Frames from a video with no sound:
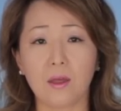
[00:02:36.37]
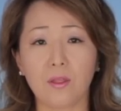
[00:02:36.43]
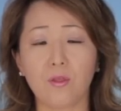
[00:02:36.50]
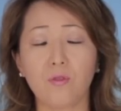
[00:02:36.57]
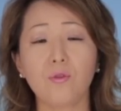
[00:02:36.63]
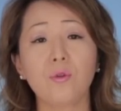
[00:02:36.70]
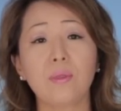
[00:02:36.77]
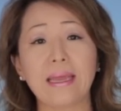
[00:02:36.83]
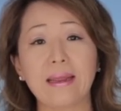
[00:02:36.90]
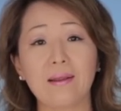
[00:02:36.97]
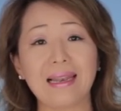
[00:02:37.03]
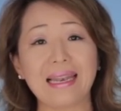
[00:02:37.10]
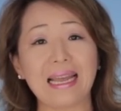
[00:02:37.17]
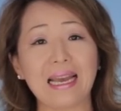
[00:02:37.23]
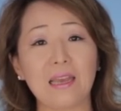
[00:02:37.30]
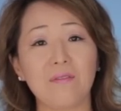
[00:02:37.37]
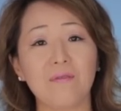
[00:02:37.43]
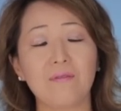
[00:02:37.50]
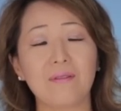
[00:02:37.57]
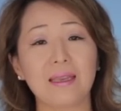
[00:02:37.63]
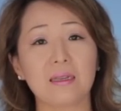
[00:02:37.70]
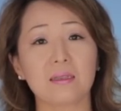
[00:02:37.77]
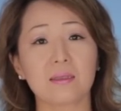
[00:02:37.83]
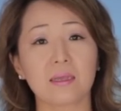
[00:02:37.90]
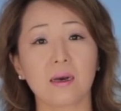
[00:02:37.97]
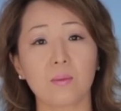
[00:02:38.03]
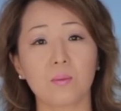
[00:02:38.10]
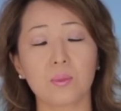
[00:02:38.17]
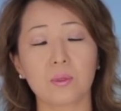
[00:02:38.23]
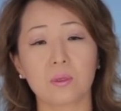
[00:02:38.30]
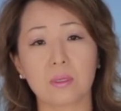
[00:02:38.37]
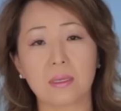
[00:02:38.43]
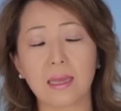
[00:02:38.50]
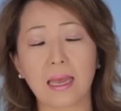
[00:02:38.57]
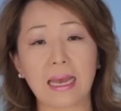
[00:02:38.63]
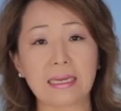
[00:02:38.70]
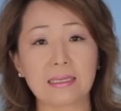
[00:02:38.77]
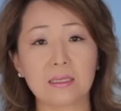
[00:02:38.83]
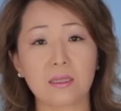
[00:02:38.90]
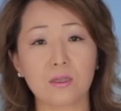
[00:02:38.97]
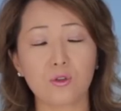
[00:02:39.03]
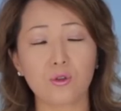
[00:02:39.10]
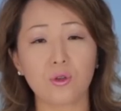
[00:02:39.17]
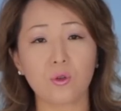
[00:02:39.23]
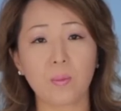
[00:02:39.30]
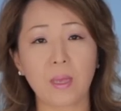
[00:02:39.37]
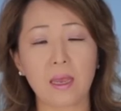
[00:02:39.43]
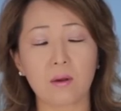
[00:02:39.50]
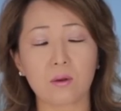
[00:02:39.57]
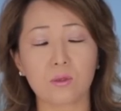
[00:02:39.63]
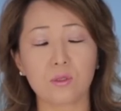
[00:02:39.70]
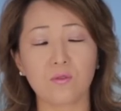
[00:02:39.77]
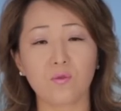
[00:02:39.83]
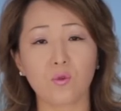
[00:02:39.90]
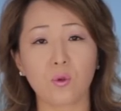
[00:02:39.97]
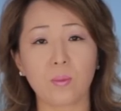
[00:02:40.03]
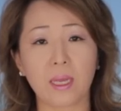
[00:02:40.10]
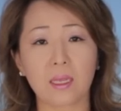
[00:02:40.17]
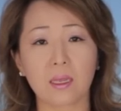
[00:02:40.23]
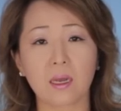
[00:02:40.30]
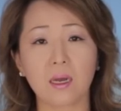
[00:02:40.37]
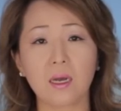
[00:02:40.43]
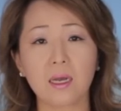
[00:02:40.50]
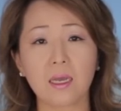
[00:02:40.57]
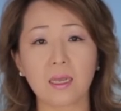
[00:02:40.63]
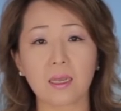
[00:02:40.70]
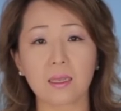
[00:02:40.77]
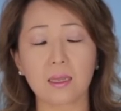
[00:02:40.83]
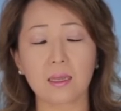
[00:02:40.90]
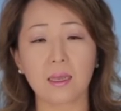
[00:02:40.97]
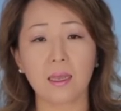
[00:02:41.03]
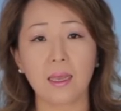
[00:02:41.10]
Through their life example as the true parents of all mankind,